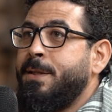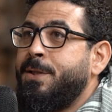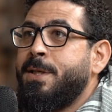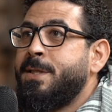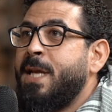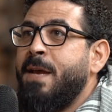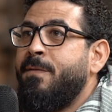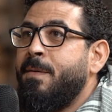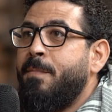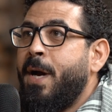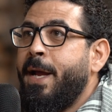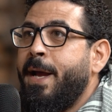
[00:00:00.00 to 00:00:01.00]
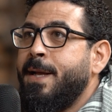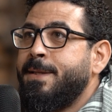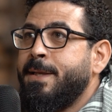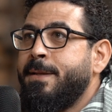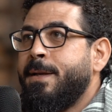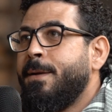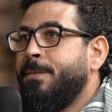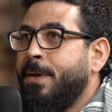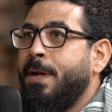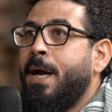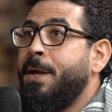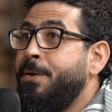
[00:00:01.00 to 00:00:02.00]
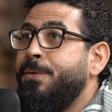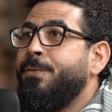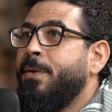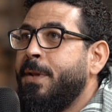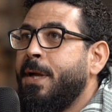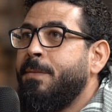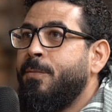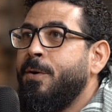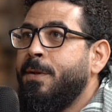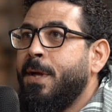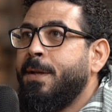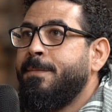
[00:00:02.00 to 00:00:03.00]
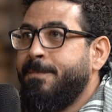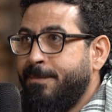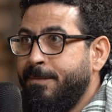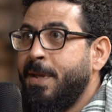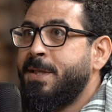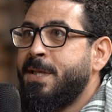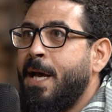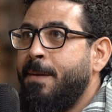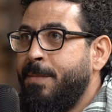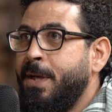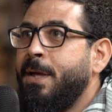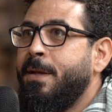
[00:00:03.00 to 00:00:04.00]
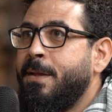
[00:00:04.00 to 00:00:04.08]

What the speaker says: just gave him my hands and said, well, I knew at that point that it's happening.